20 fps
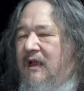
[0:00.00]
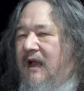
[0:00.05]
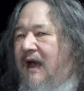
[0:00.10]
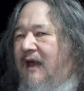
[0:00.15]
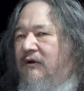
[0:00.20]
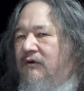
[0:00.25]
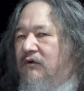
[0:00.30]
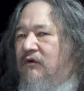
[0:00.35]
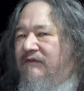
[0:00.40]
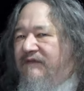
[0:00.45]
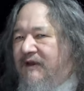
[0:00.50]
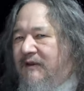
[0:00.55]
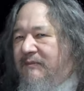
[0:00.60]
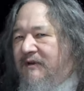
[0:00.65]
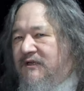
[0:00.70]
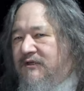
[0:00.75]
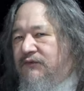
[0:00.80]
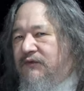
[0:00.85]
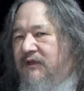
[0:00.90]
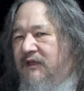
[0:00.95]
I don't know if
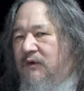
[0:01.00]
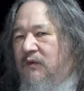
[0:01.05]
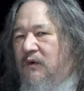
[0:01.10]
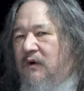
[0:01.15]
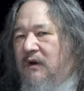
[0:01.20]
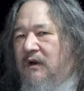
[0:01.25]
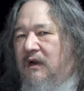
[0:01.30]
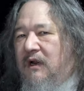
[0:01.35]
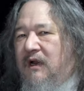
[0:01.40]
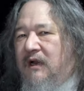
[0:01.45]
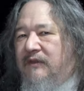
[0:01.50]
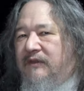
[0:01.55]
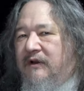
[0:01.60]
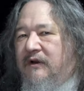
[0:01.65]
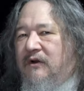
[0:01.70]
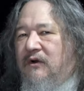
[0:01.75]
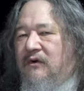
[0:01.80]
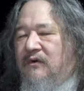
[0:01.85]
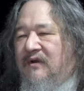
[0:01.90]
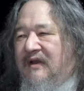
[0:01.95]
anybody's really working on their
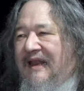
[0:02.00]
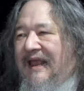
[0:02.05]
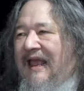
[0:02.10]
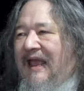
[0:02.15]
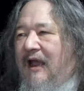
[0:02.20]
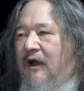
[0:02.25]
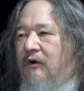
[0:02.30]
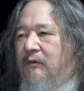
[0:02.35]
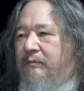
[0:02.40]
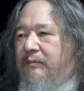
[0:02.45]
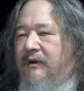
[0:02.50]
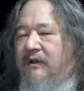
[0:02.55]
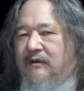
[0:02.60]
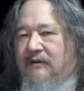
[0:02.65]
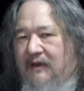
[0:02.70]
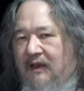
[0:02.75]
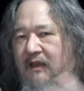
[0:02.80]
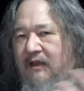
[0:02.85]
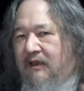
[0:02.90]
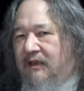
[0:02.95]
code now, but
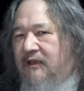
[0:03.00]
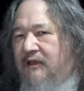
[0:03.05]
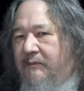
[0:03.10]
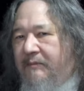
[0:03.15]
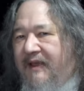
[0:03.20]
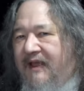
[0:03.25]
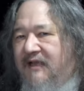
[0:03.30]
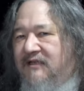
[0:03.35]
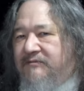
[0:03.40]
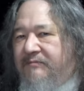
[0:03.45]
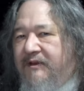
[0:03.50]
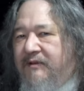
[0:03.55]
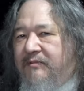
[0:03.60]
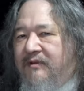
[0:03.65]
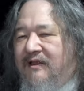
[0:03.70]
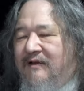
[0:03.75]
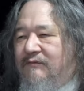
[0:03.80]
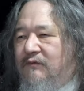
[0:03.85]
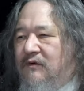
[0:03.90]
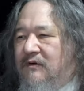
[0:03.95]
uh, in the past,
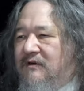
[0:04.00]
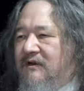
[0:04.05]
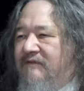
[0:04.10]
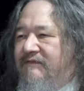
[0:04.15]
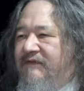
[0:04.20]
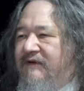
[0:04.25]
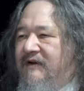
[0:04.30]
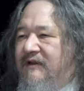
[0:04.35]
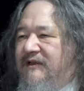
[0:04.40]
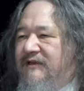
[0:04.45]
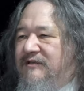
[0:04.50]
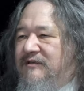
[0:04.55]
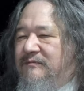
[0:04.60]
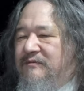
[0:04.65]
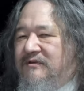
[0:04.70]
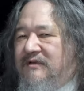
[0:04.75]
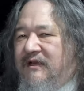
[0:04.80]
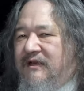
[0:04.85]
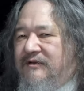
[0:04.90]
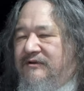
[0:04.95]
people have worked on fairly
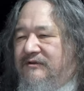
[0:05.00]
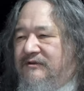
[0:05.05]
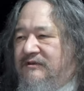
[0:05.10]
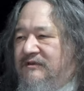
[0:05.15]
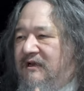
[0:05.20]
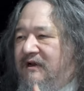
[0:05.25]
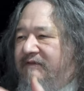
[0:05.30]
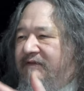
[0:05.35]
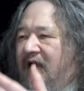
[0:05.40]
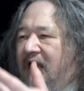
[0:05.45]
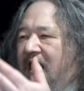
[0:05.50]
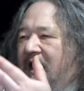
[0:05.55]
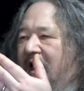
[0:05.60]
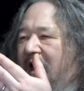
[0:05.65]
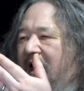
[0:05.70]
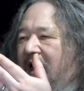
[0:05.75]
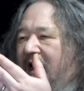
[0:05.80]
substantial stuff.